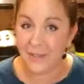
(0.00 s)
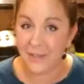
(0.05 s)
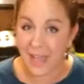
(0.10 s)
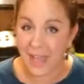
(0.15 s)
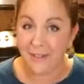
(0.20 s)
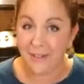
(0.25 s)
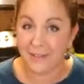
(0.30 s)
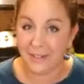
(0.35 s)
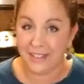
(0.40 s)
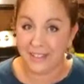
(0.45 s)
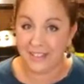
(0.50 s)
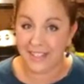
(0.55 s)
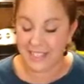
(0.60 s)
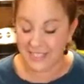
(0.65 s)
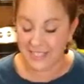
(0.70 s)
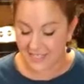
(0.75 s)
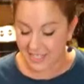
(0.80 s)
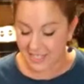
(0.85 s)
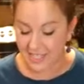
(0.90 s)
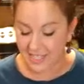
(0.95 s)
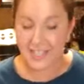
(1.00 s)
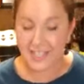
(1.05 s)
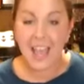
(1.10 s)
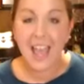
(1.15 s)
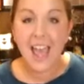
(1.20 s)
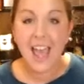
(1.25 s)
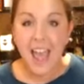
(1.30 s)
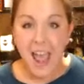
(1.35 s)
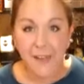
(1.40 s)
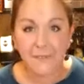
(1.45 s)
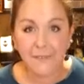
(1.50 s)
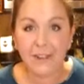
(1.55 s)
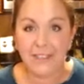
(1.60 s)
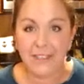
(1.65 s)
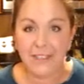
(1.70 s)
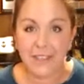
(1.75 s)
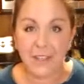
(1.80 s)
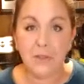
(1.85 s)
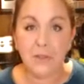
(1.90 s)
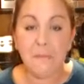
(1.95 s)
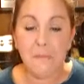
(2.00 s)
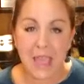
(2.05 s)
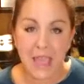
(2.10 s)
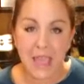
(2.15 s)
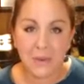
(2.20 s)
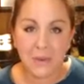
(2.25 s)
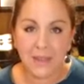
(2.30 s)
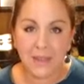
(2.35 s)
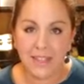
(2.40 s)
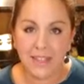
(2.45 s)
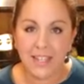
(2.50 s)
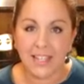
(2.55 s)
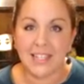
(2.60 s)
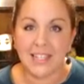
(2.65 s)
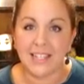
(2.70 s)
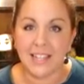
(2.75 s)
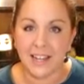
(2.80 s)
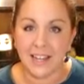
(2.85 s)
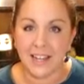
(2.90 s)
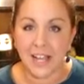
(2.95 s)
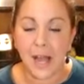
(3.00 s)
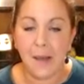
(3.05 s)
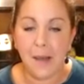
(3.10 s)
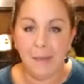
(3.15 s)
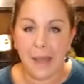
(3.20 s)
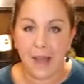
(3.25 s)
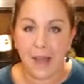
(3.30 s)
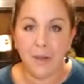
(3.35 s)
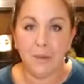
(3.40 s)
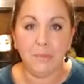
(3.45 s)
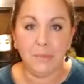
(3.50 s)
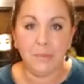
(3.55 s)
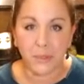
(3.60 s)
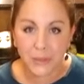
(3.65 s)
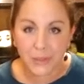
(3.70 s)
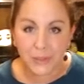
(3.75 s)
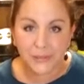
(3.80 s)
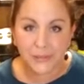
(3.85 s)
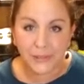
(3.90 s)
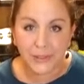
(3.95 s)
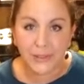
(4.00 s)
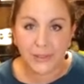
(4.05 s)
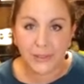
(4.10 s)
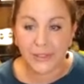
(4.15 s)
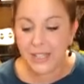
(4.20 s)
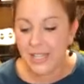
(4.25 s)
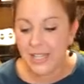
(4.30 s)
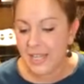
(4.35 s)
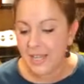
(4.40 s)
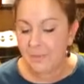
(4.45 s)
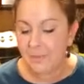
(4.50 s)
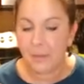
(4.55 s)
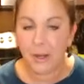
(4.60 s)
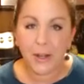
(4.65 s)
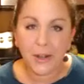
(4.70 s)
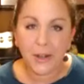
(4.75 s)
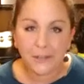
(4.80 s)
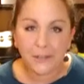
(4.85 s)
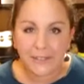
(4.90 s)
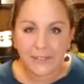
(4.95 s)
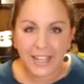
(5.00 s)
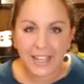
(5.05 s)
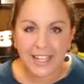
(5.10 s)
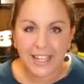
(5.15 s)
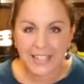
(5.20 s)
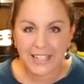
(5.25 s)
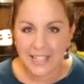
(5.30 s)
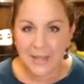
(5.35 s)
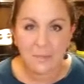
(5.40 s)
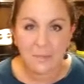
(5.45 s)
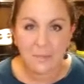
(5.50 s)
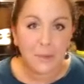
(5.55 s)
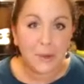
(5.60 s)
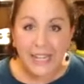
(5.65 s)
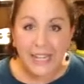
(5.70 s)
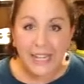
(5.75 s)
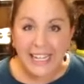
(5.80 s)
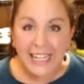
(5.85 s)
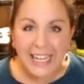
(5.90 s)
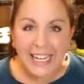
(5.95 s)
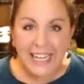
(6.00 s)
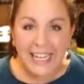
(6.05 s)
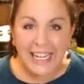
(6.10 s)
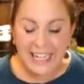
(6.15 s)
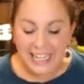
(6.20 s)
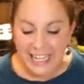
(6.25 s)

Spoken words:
have one of these, because everything you make with it is going to come out beautiful, perfect, pretty,